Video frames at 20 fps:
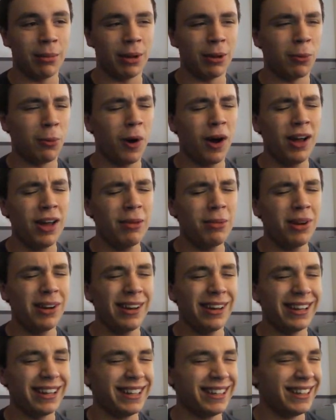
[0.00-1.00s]
And why am
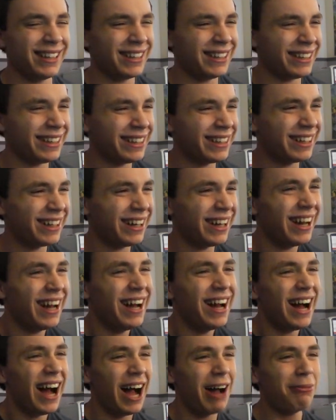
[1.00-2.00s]
I...
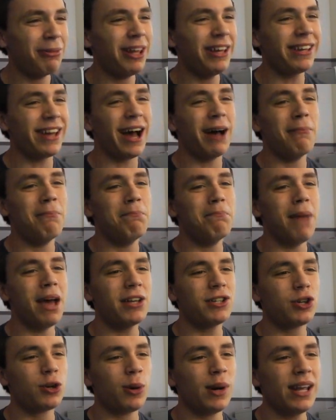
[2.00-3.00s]
I'm
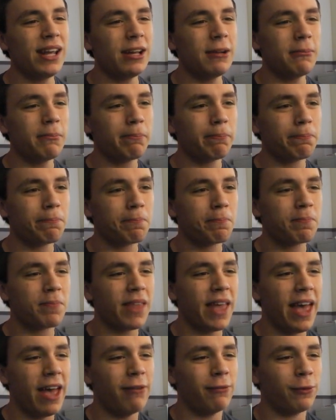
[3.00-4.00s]
measuring...
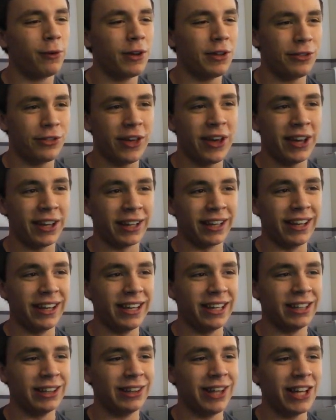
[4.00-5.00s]
everything
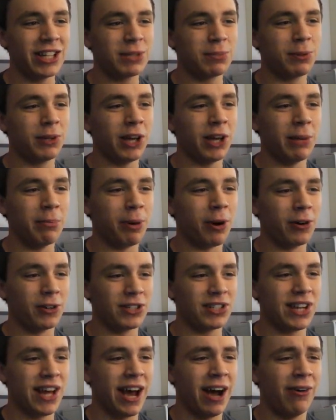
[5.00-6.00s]
in Let's Play parts
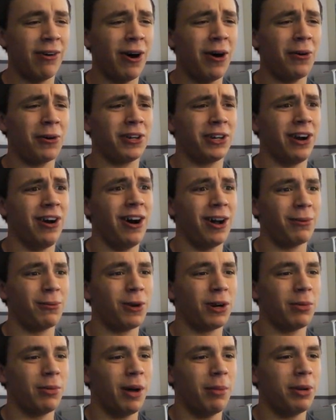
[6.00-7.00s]
now. Oh god, what
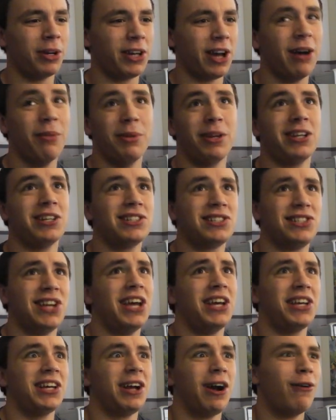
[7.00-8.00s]
am I becoming? It's
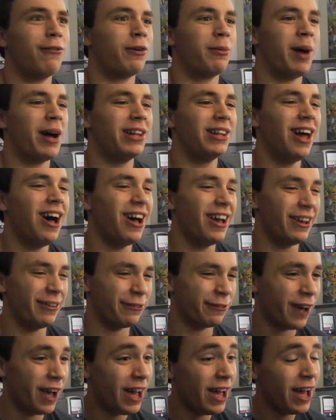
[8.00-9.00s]
taking over my life.
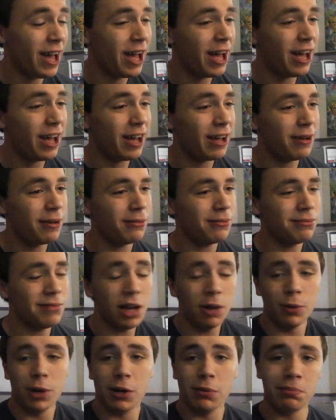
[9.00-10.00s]
Oh
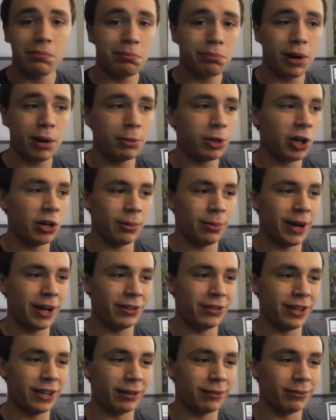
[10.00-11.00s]
well, probably not a bad thing.